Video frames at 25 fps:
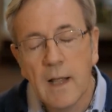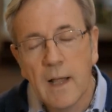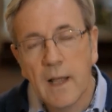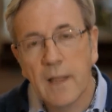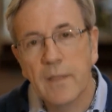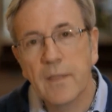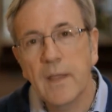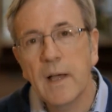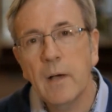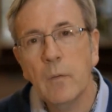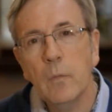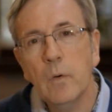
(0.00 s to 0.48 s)

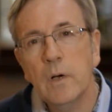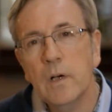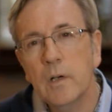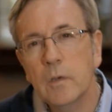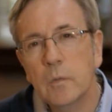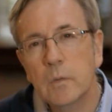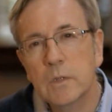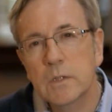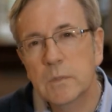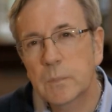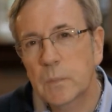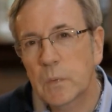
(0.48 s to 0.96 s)
And that word
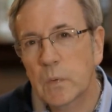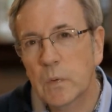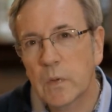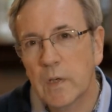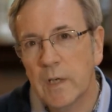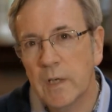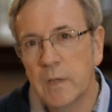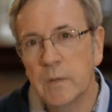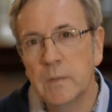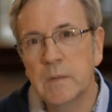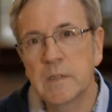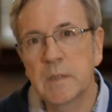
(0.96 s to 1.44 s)
was brought
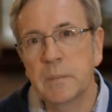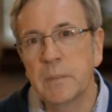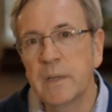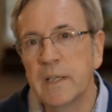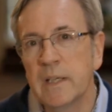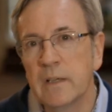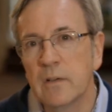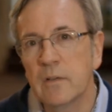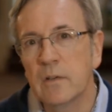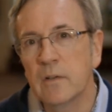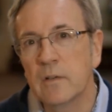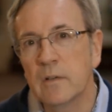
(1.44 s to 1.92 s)
home to
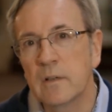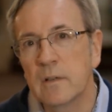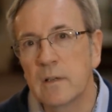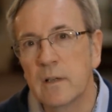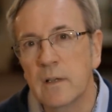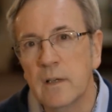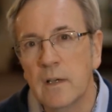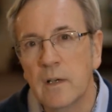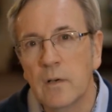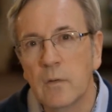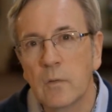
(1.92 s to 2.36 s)
me on